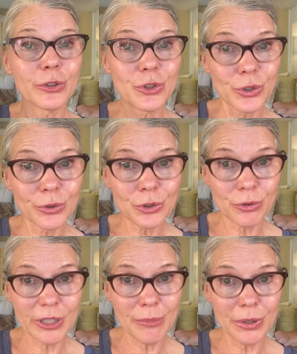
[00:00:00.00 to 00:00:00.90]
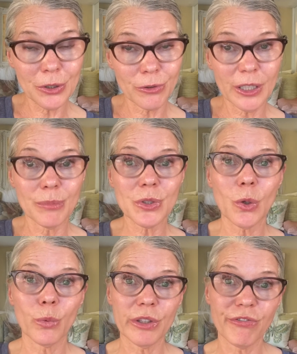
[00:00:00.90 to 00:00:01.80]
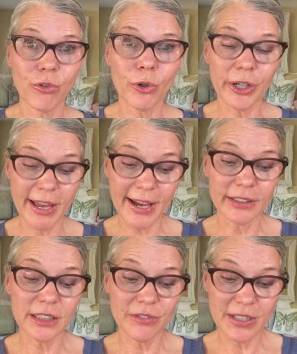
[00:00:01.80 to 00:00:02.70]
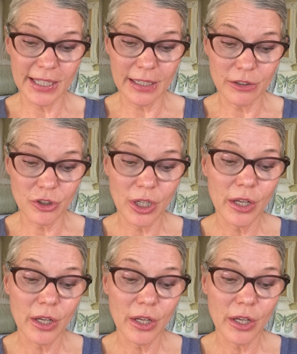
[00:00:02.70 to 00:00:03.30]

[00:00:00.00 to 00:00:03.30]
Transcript: 2 treatment creams with 4 actives each.